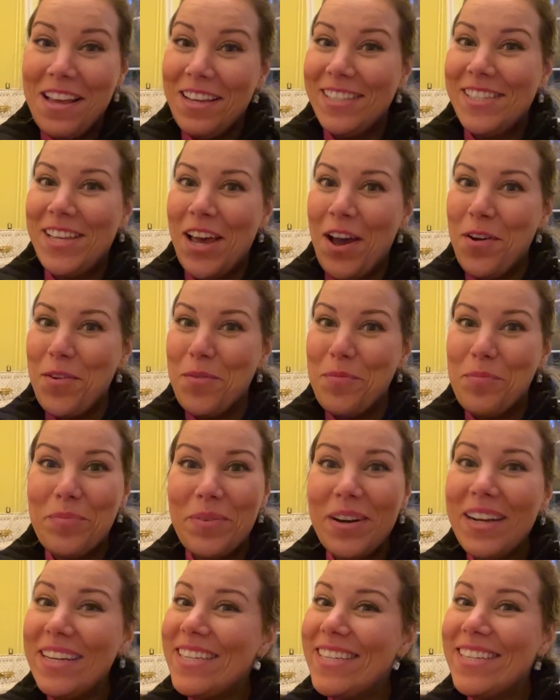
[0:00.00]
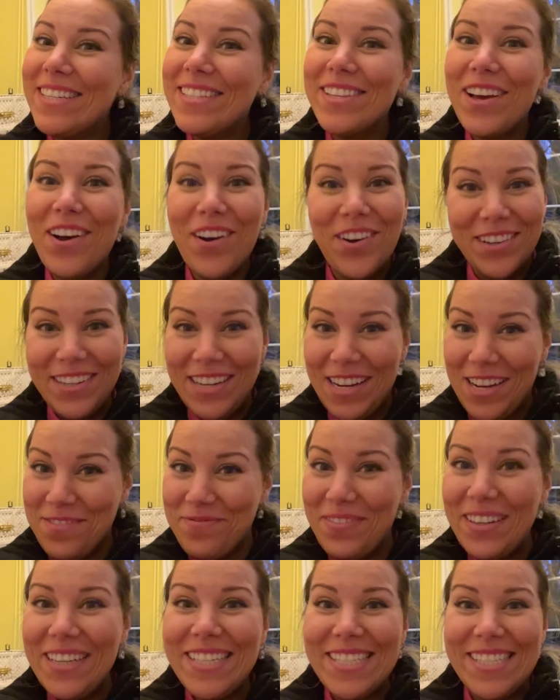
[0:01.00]
So pressure's on, I
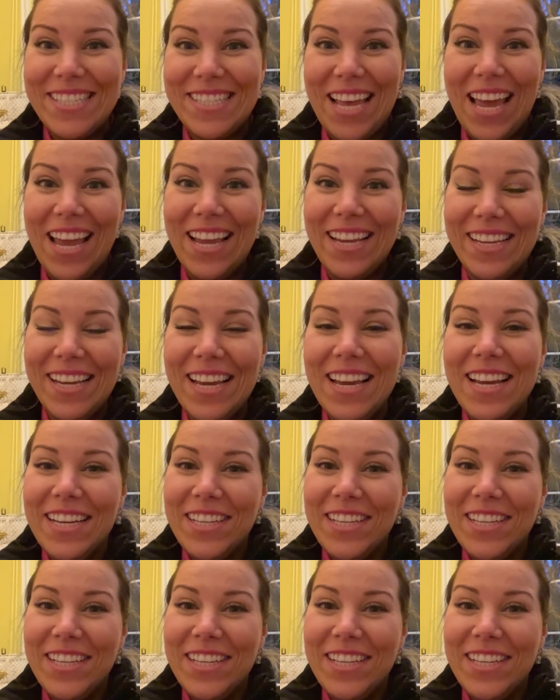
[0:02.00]
must say,